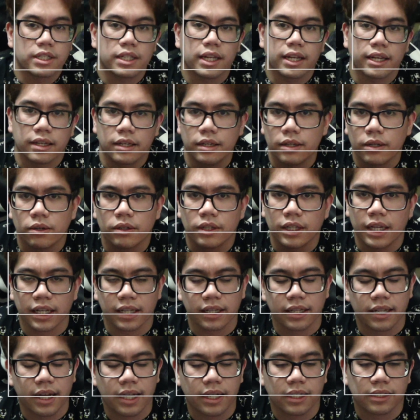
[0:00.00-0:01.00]
like, you know, like
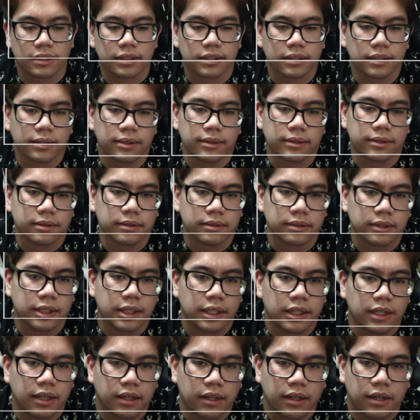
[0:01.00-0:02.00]
that. So
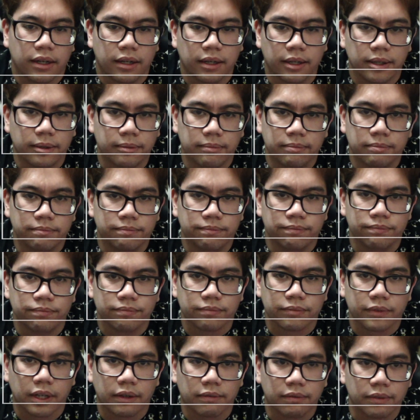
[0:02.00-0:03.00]
I
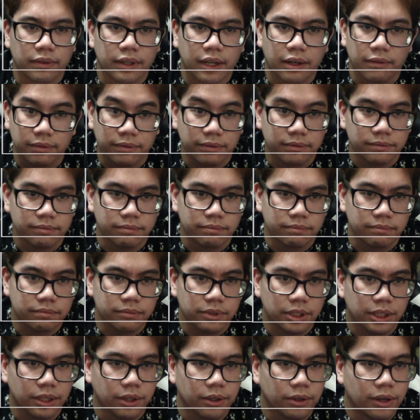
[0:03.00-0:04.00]
haven't
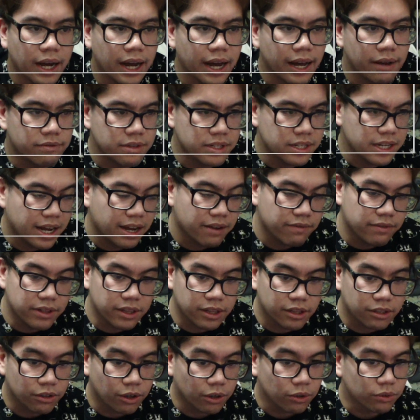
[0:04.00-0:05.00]

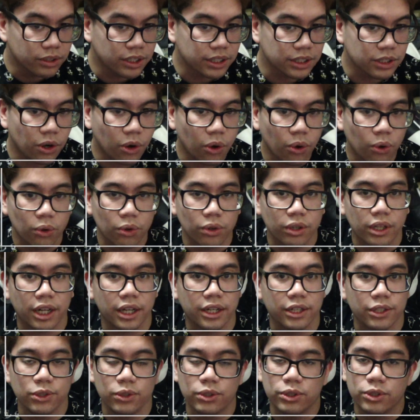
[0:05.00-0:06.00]
thrown this whole
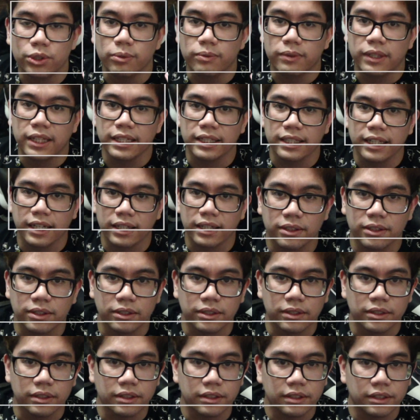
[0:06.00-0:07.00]
YouTube thing
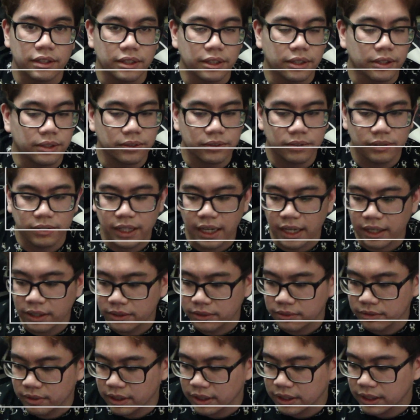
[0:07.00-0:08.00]
to, you know,
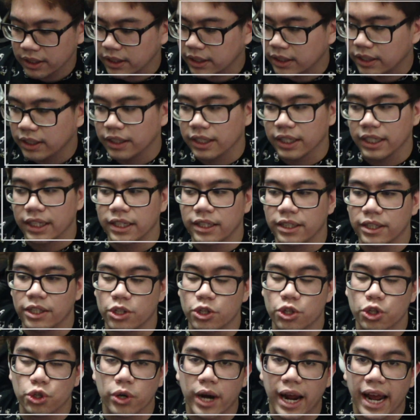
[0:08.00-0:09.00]
down in the
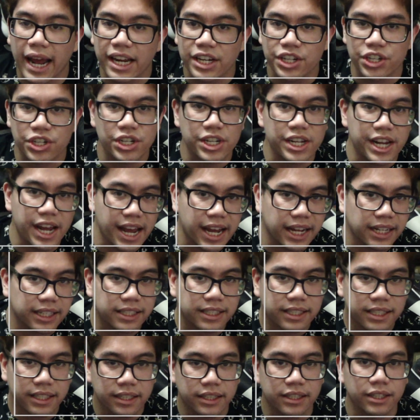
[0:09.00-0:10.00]
trash
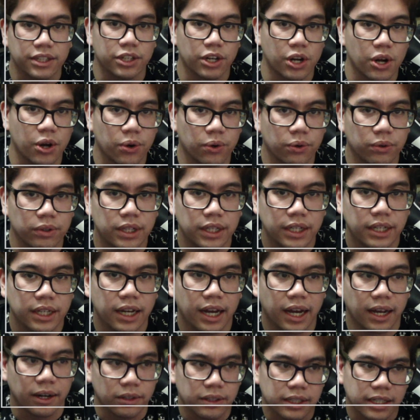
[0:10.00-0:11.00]
yet, you know.
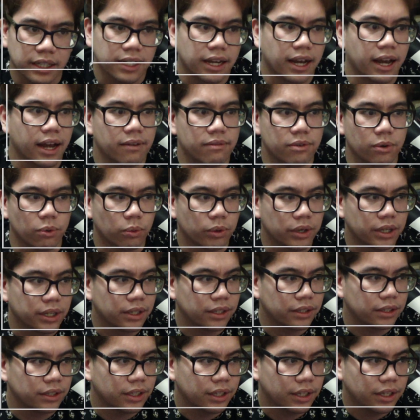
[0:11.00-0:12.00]
I don't think I ever
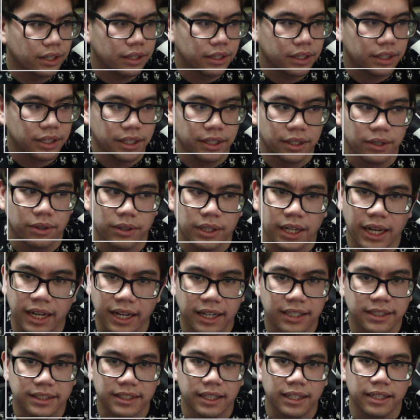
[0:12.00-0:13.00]
will, you know. Like
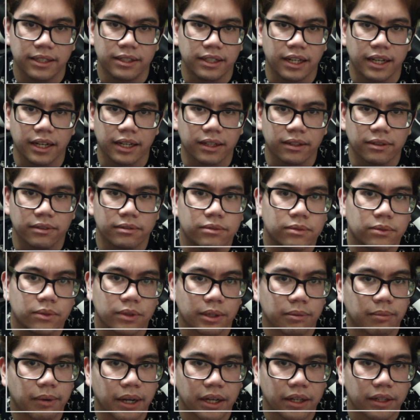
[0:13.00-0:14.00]
I said in like
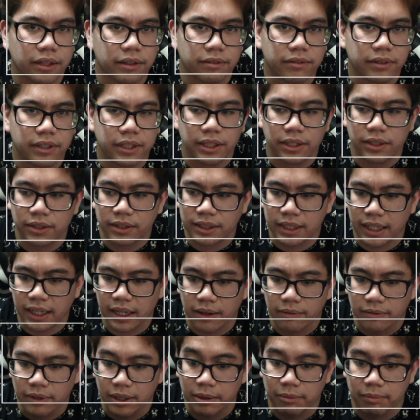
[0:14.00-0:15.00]
one of my other videos, that
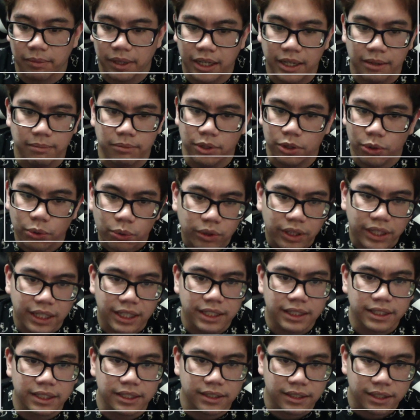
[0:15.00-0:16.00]
I'm gonna keep doing
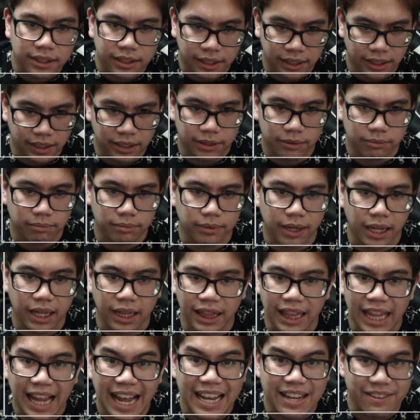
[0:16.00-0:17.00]
this until the end of my
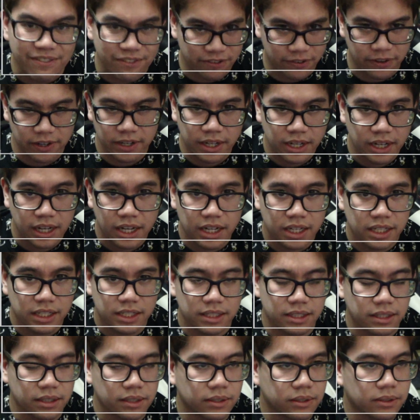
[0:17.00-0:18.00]
life.
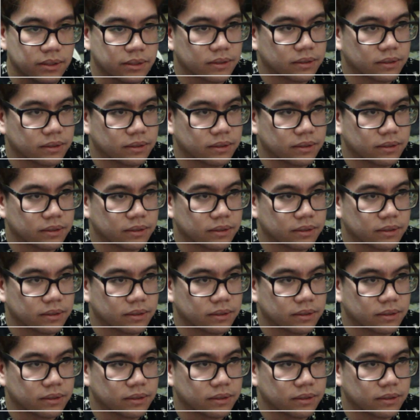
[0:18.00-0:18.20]
So